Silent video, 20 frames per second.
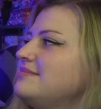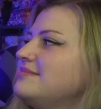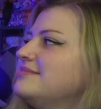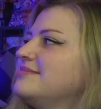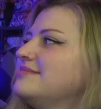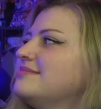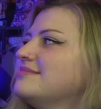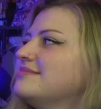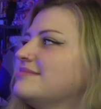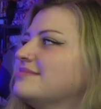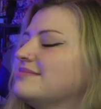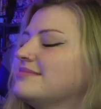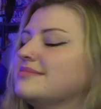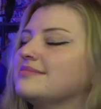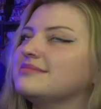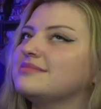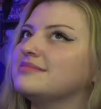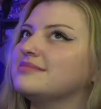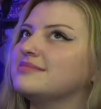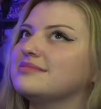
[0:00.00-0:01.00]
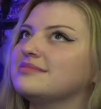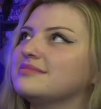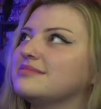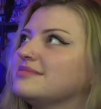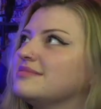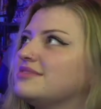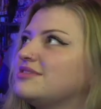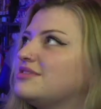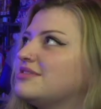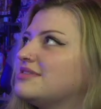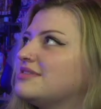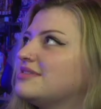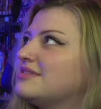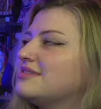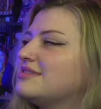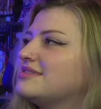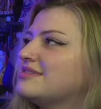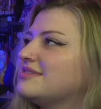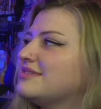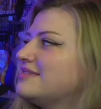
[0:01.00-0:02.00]

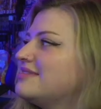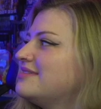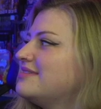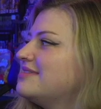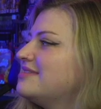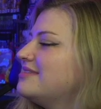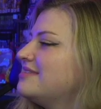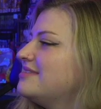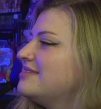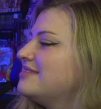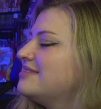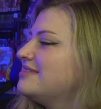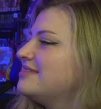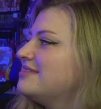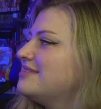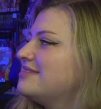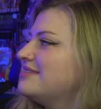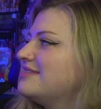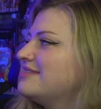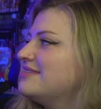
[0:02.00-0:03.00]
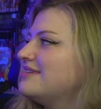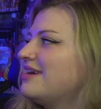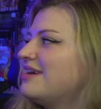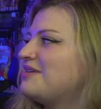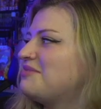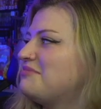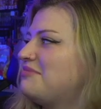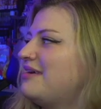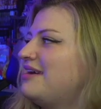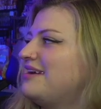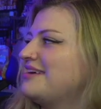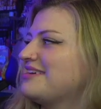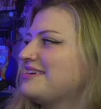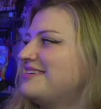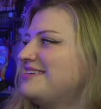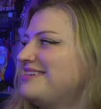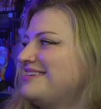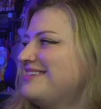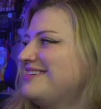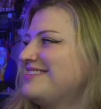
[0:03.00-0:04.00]

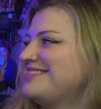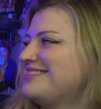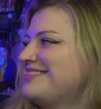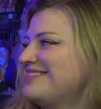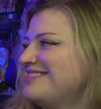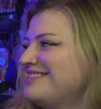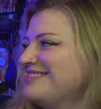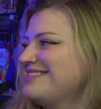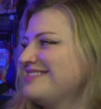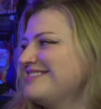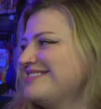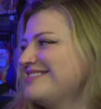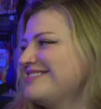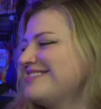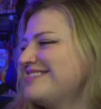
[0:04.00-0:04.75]
(silent)